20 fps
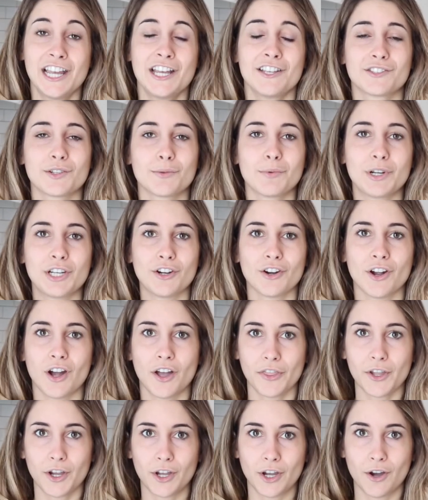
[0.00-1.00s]
So when you're
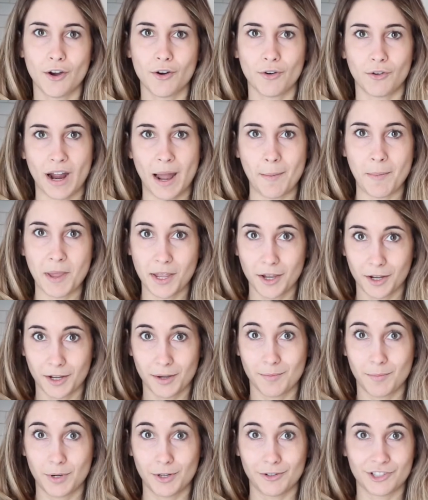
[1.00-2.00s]
on the go, grabbing a
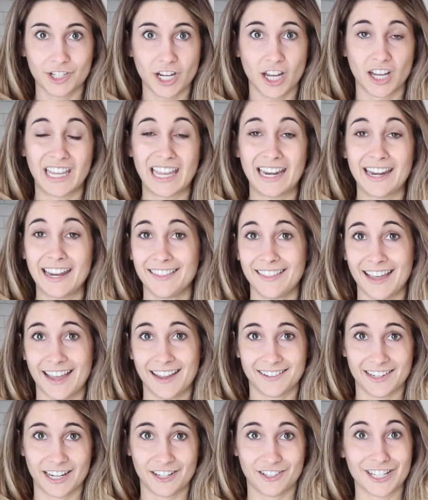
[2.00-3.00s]
kombucha, getting
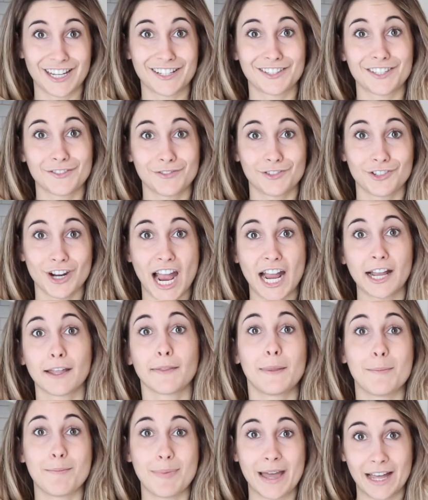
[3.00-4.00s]
that digestive tract
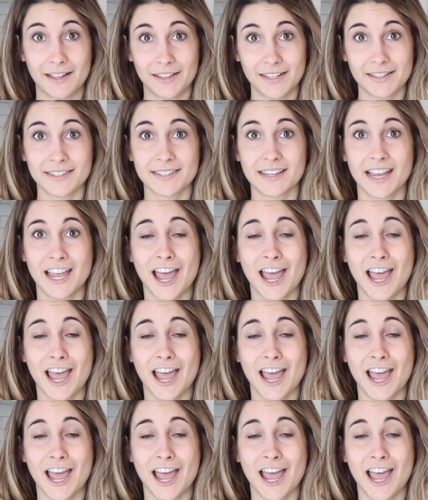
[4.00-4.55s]
and the balance